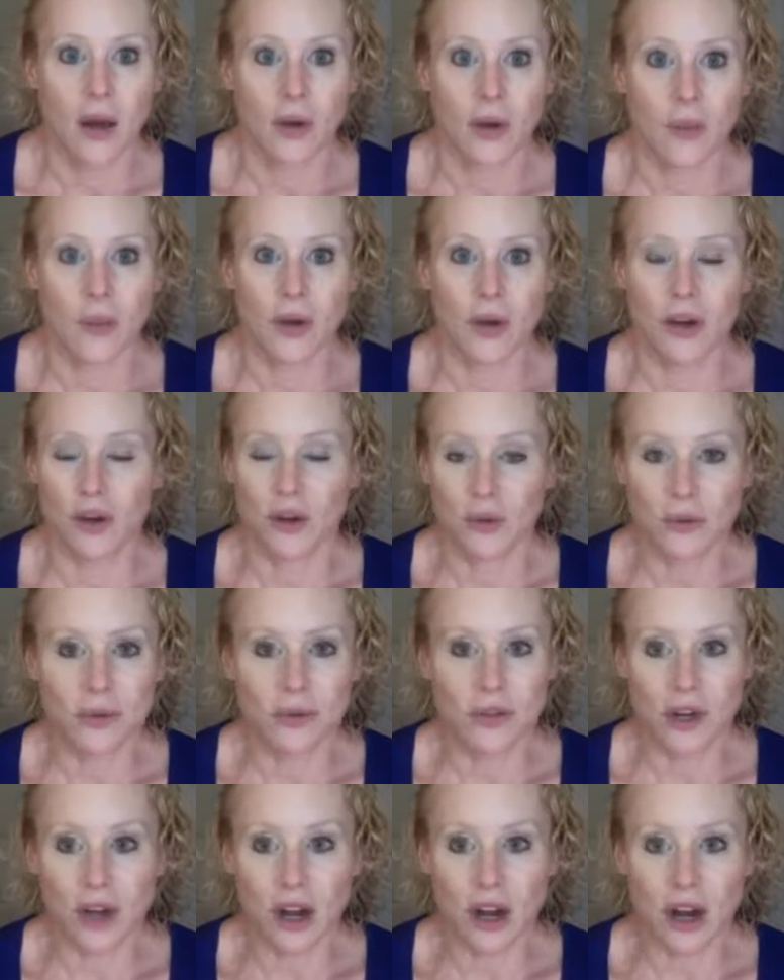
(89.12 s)
but
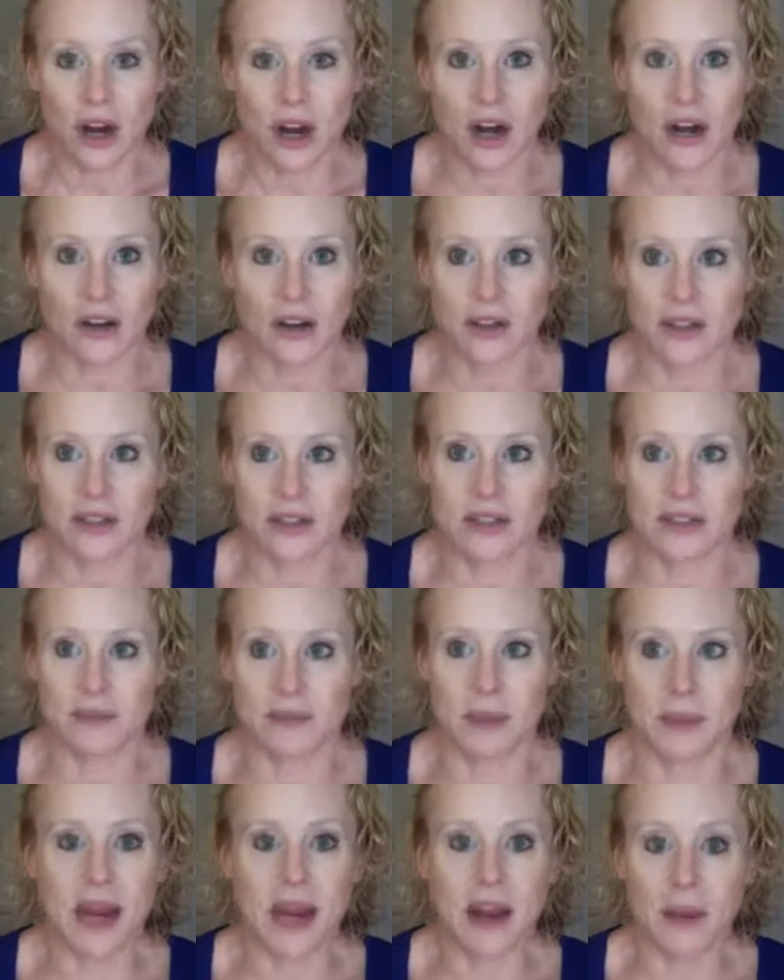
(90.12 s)
this
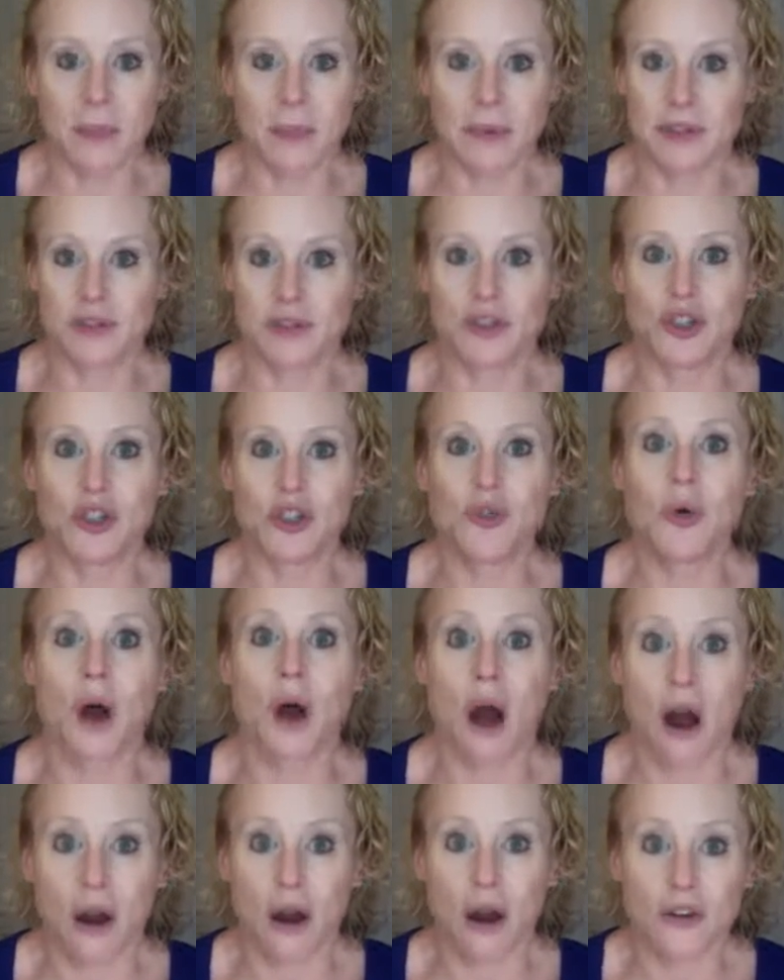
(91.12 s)
makeup is too
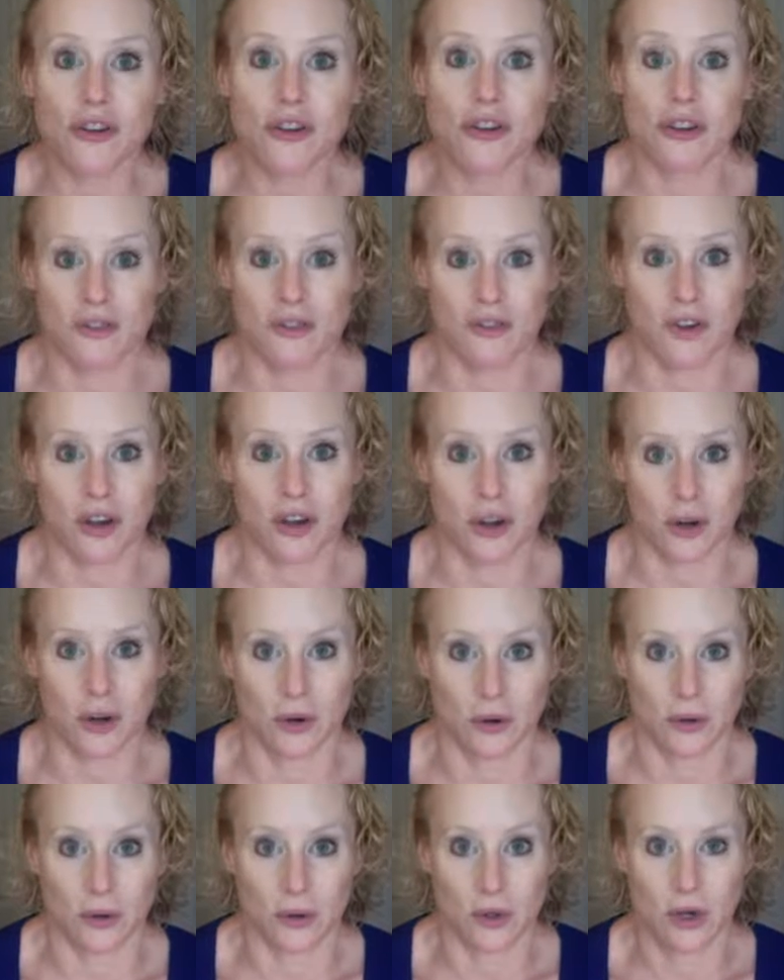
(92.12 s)
harsh for
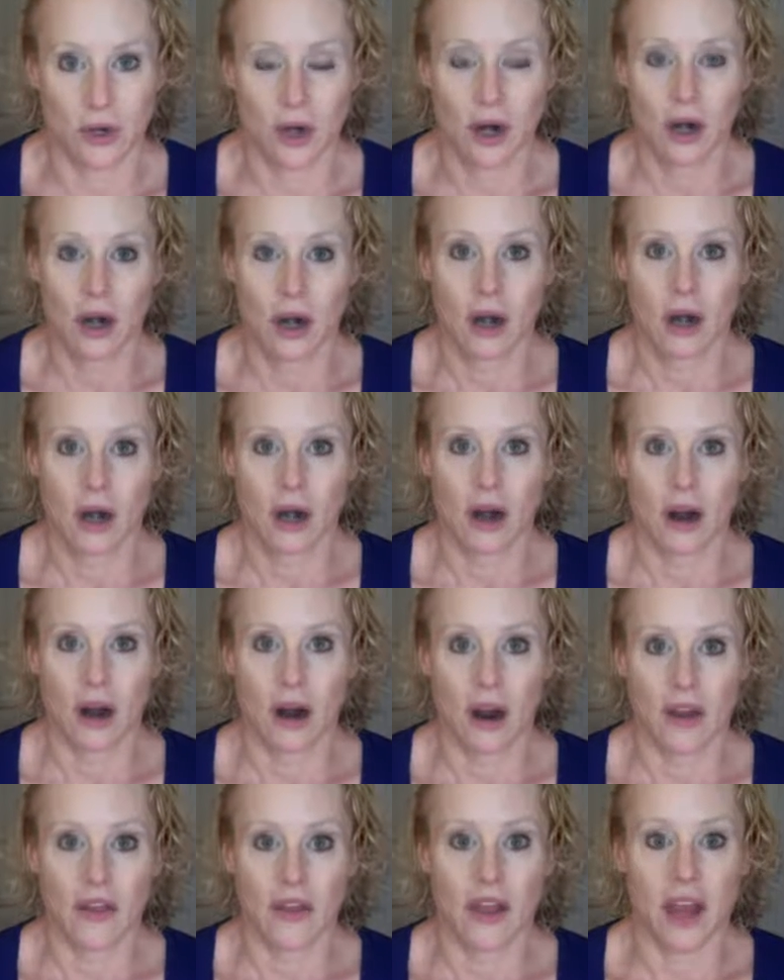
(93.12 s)
you
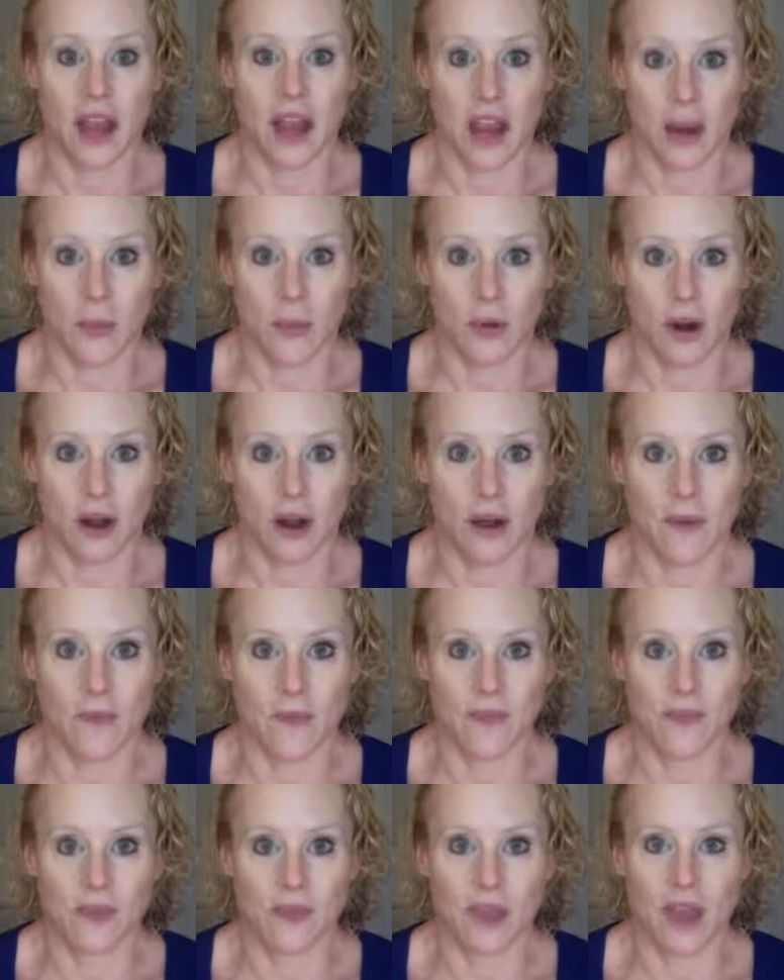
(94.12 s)
on the camera."
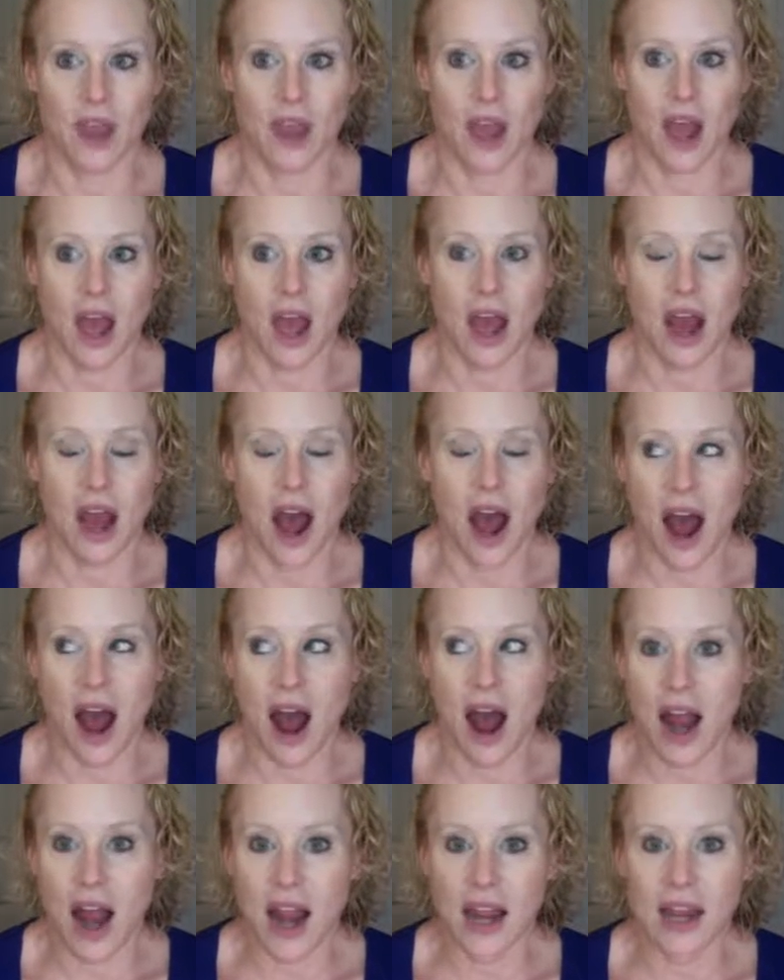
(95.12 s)
And
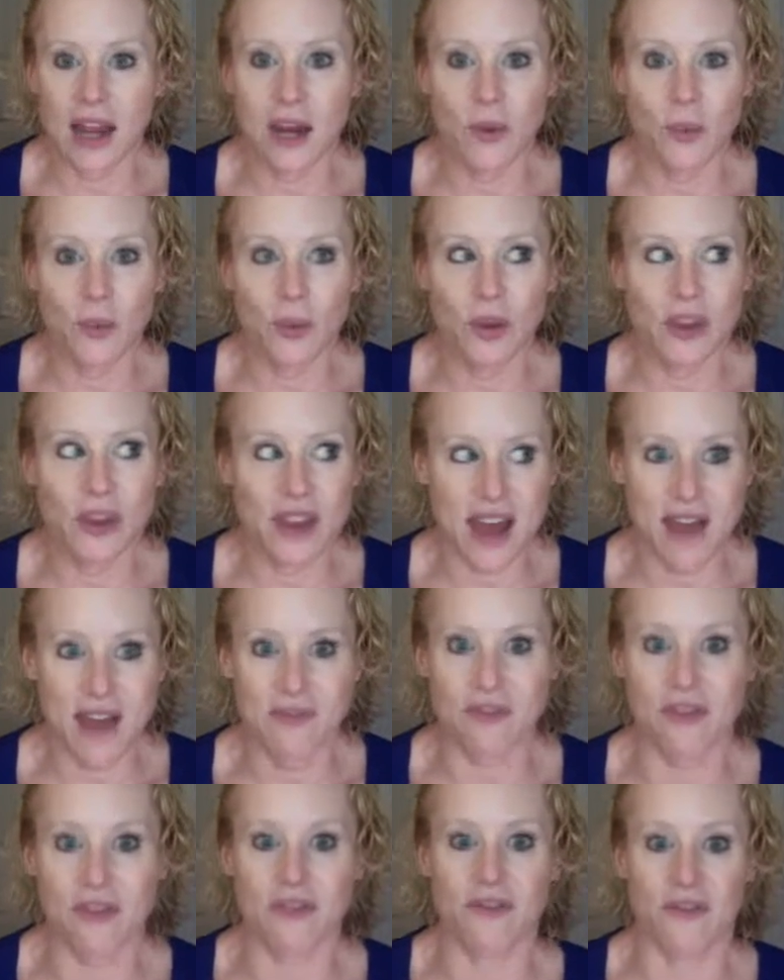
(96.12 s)
I will
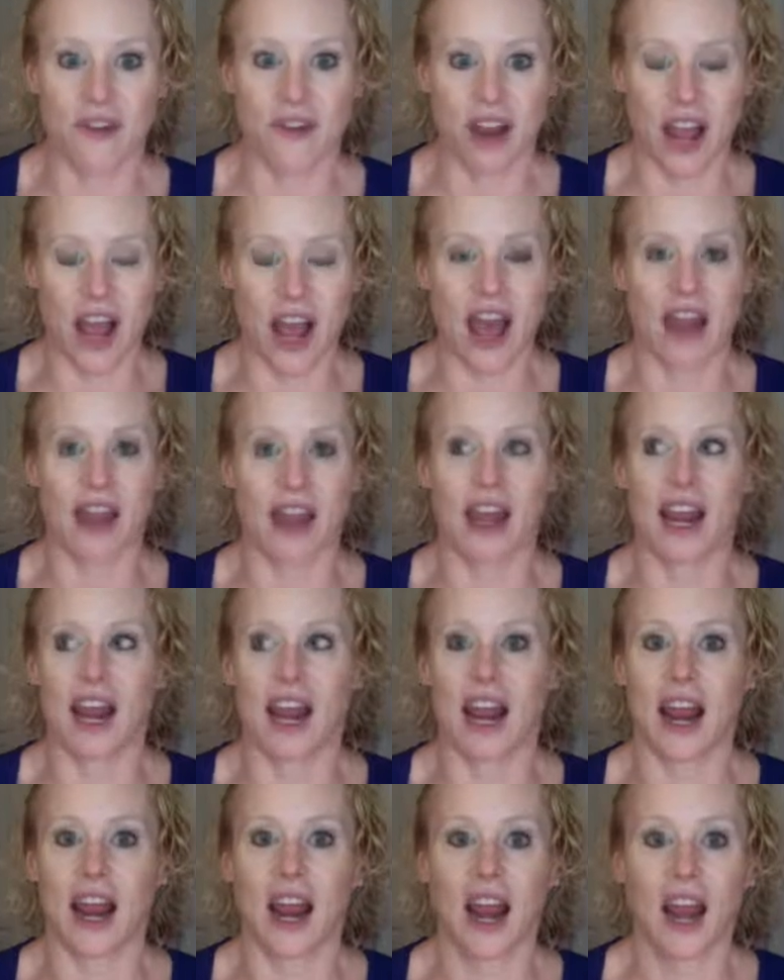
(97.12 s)
never forget,
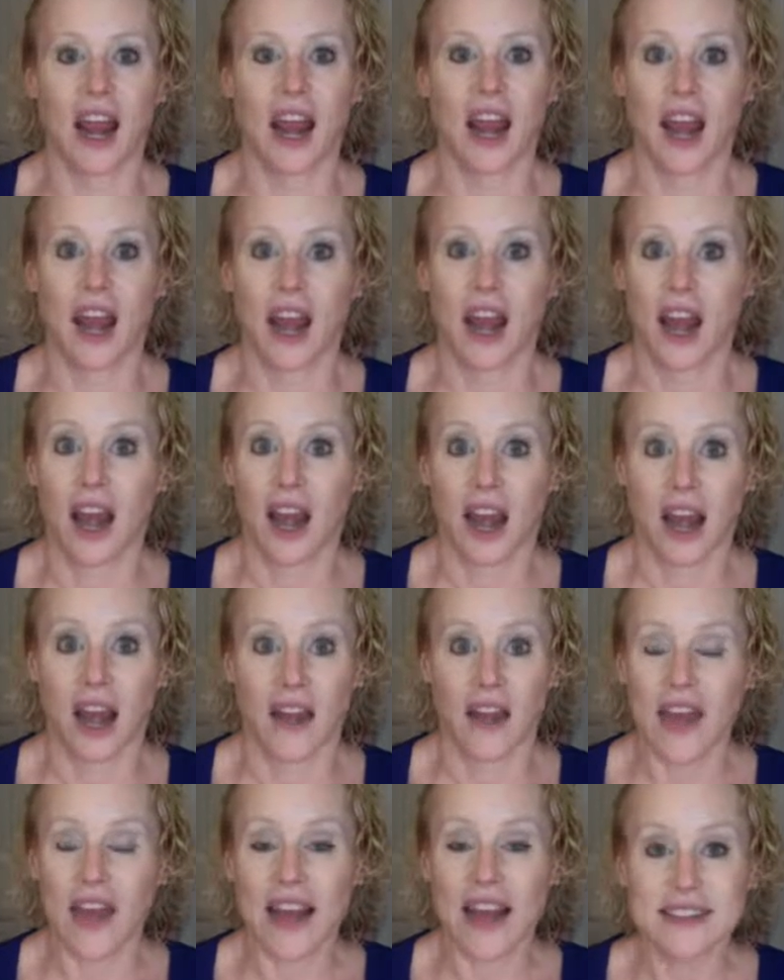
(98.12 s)

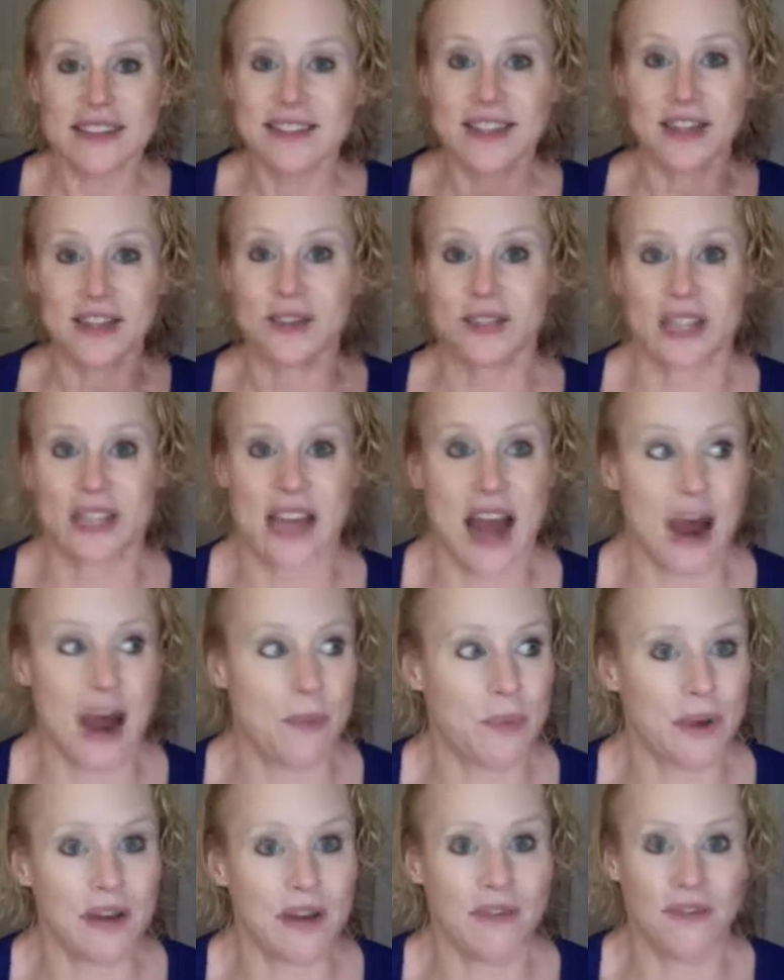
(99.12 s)
that doesn't usually
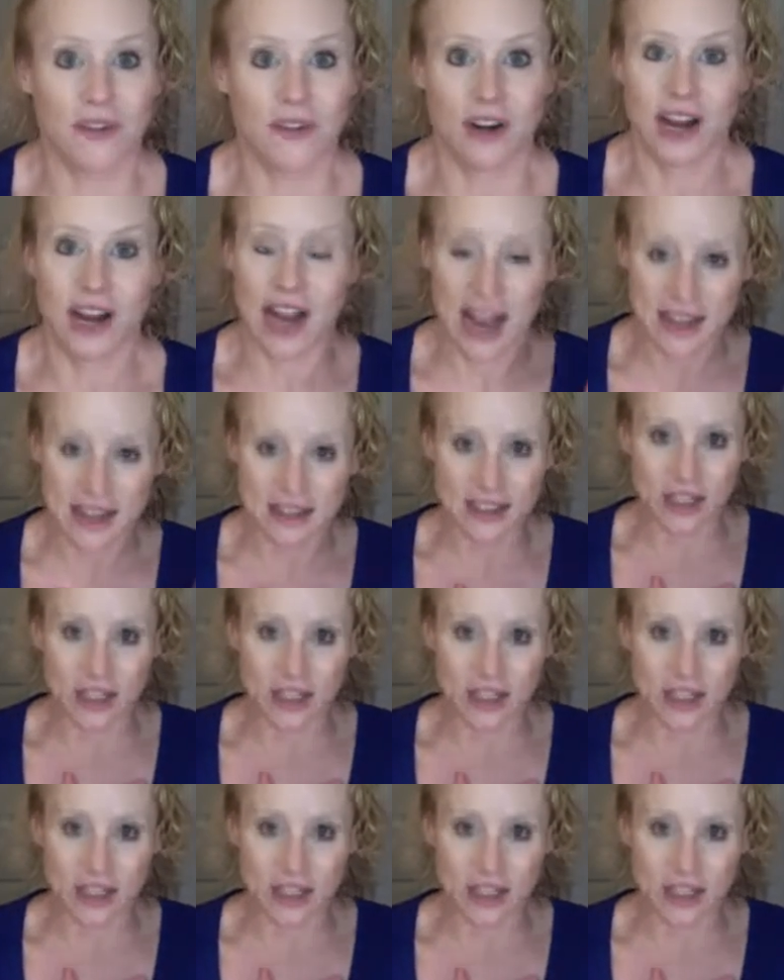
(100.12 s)
happen for a casting